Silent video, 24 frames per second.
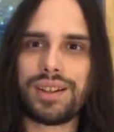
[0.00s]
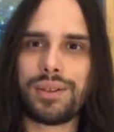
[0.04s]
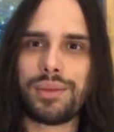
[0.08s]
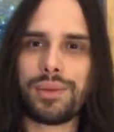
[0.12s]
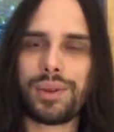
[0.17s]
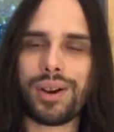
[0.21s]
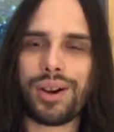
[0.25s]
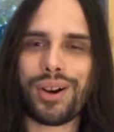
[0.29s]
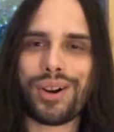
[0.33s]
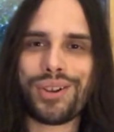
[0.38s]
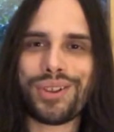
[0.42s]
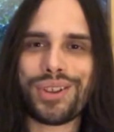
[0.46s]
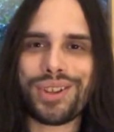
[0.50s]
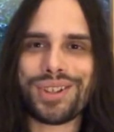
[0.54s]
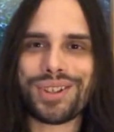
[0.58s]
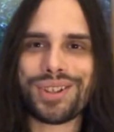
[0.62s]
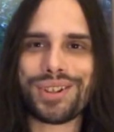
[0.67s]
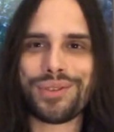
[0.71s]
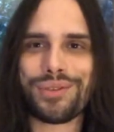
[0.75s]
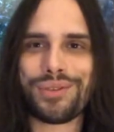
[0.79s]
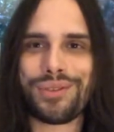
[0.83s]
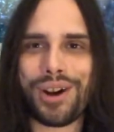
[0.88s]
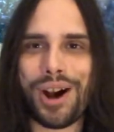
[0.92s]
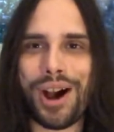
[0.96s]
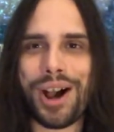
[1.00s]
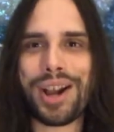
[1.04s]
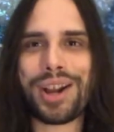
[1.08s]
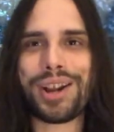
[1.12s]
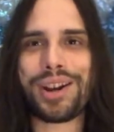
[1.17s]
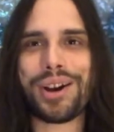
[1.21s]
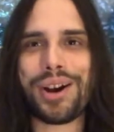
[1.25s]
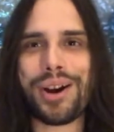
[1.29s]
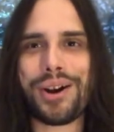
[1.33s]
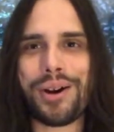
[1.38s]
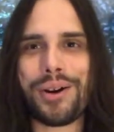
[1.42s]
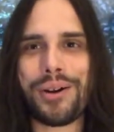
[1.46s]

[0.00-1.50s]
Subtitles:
We are these divine